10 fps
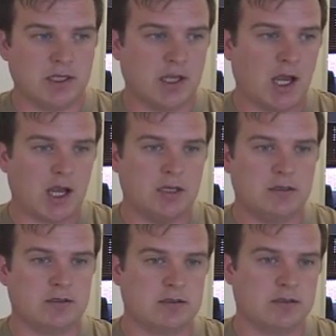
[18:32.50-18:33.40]
I
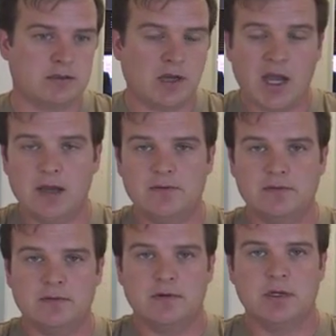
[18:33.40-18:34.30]
have,
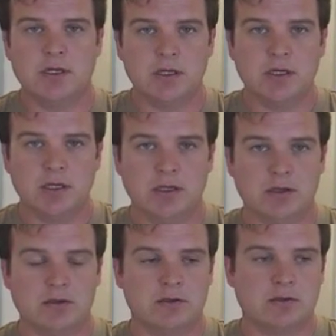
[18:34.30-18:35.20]
you
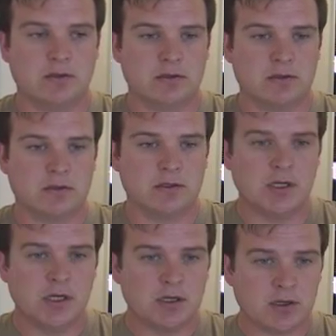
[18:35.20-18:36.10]
know,
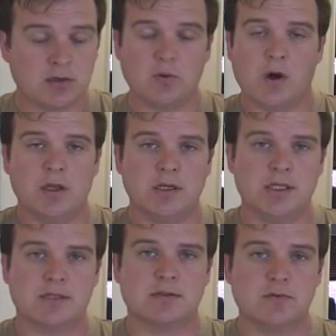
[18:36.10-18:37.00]
good
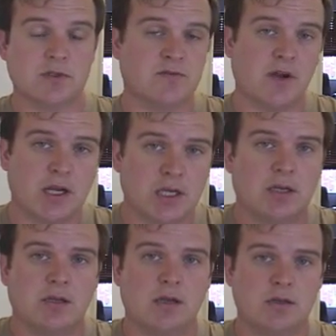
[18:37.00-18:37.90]
qualities towards
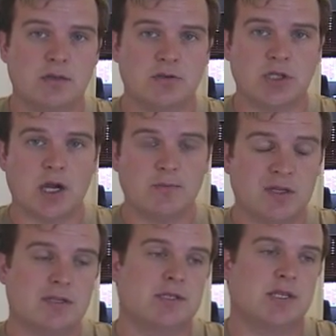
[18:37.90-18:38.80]
finding another job
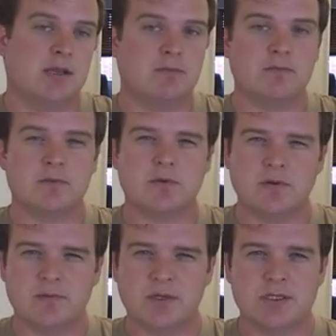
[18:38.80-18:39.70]
in the same sort
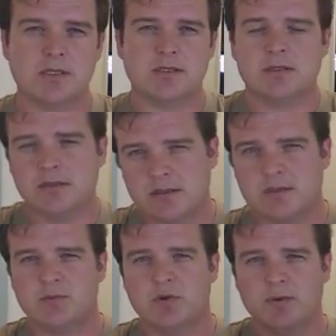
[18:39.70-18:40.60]
of business. It's
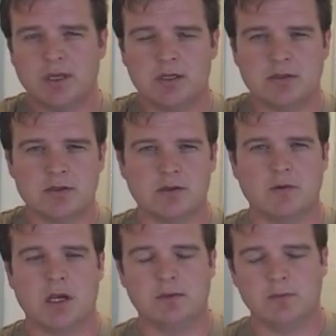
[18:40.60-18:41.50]
a booming industry, right?